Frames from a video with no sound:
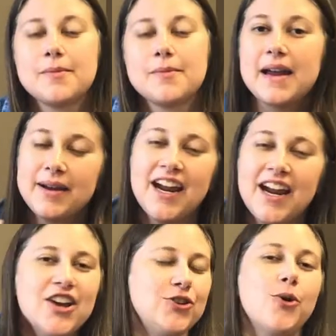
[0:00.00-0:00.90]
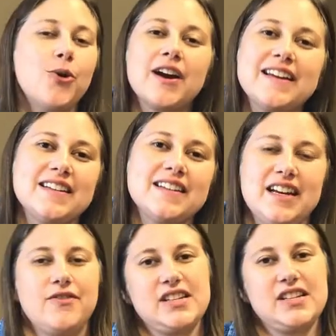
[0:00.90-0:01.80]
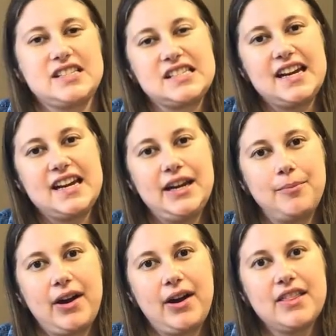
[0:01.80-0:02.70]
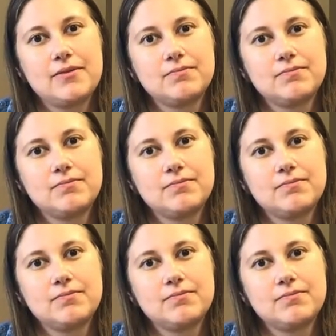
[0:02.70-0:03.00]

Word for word: So maybe you're in need of this sustaining breath.